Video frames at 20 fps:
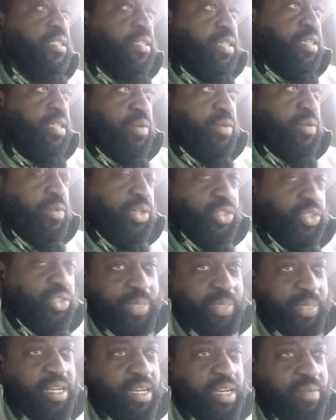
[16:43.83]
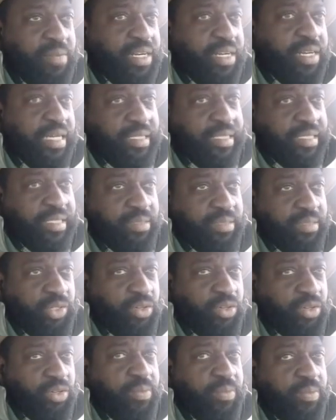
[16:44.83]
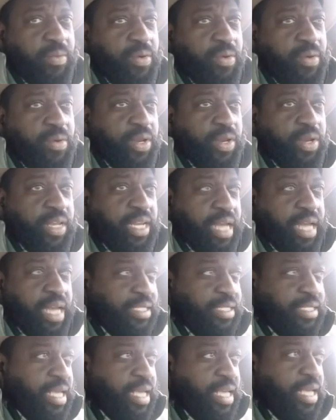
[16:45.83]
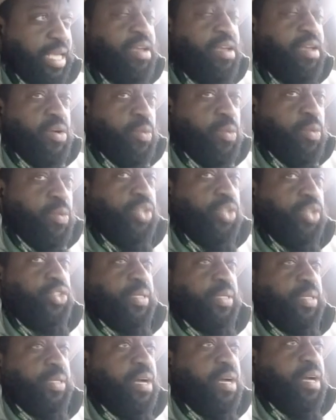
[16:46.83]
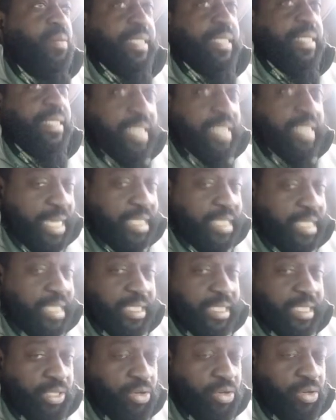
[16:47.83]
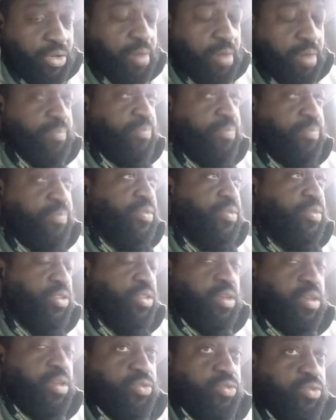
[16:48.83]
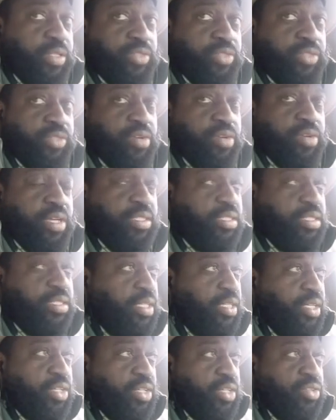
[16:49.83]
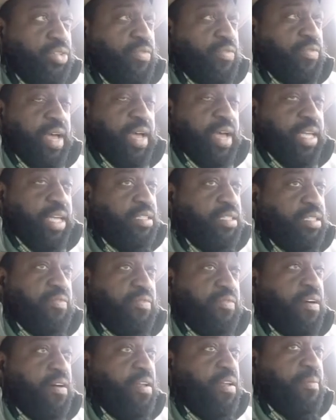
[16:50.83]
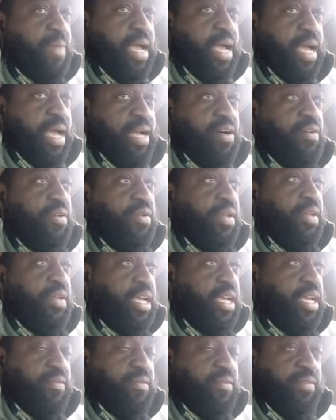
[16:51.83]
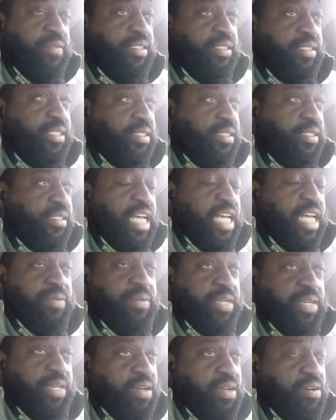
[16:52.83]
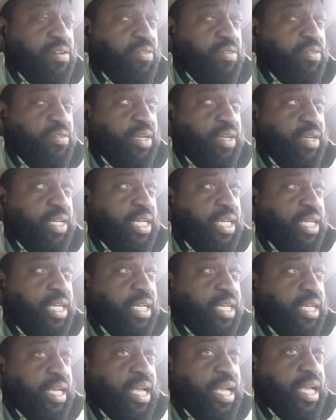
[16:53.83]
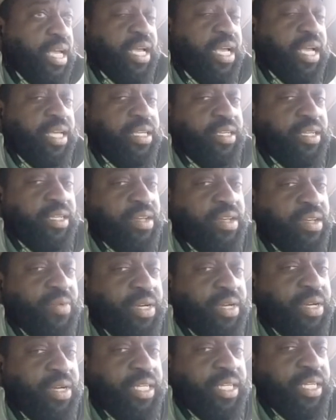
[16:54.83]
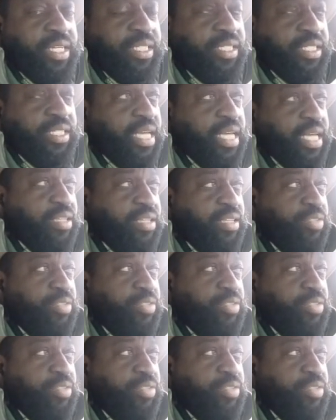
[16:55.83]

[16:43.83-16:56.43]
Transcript: And once you become accustomed to them, or need I say, once you become addicted to them, to those restaurants, you'll find yourself falling back on it every single time you get hungry. And you don't want to get into that.